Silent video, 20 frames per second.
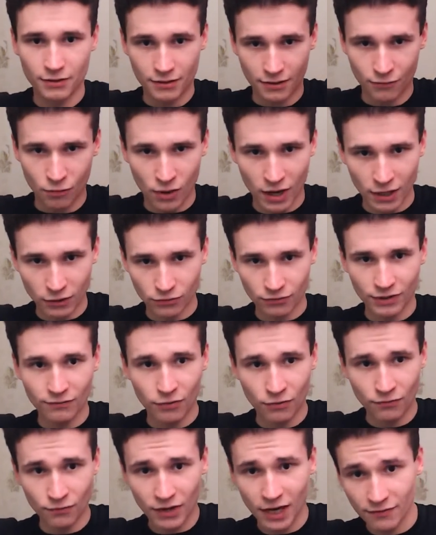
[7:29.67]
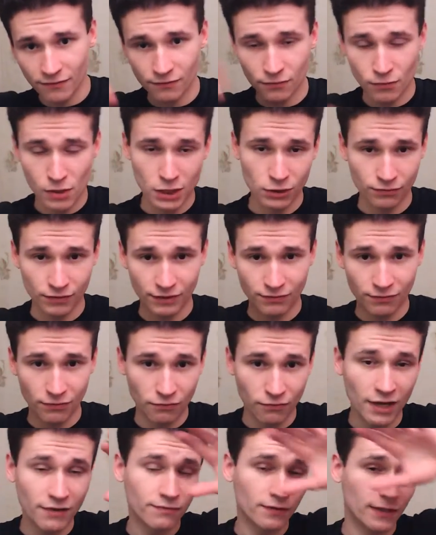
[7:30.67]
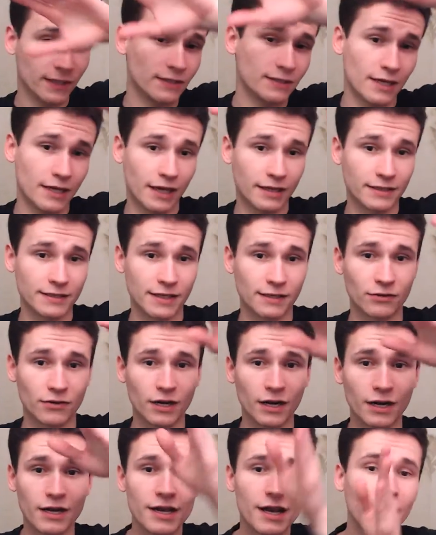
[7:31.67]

1, 2, 3, 4, 5, 1, 2, 3, 4, 5, and etc.